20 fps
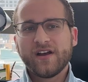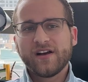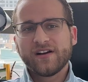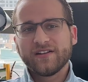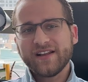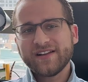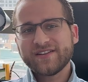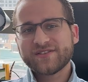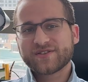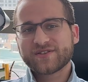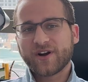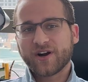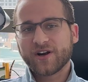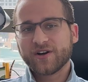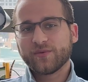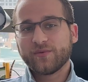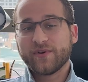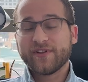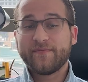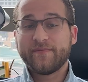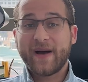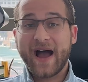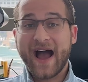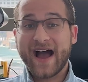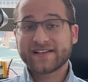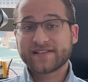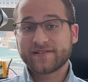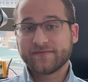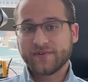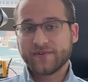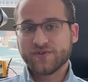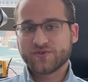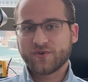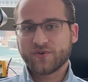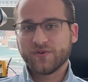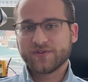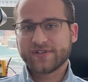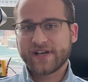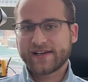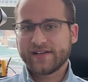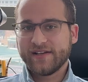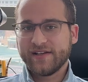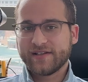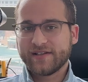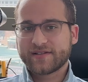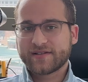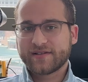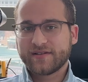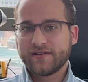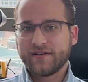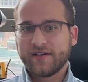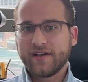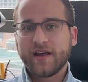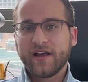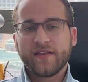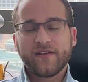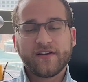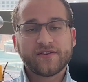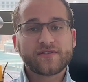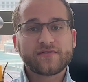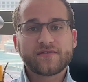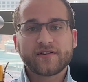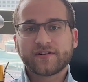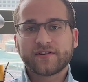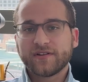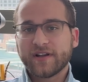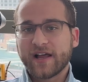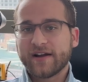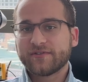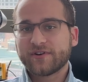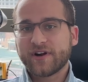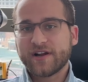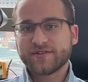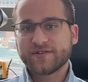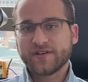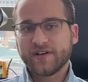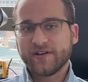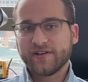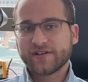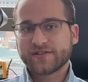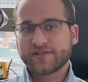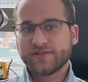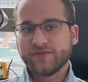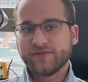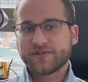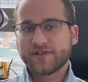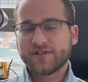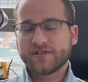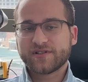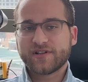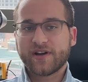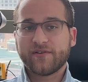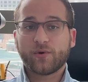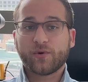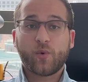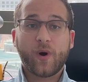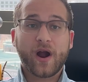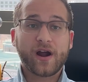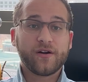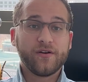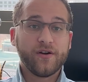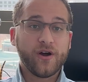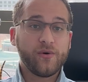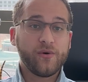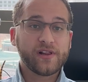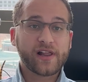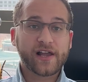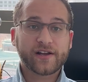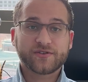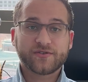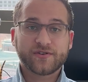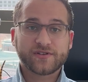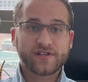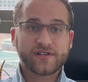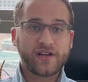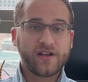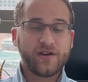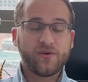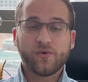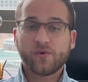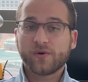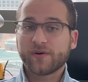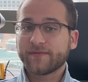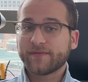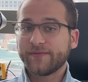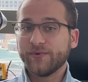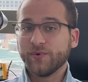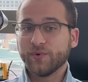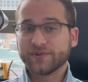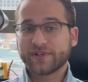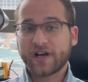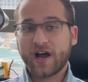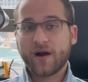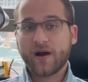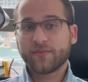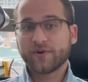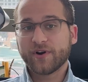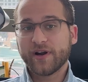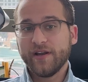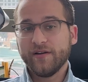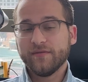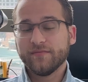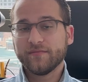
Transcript: Let's start with passive control techniques. These are the clever engineering solutions that require no electricity or fuel to operate.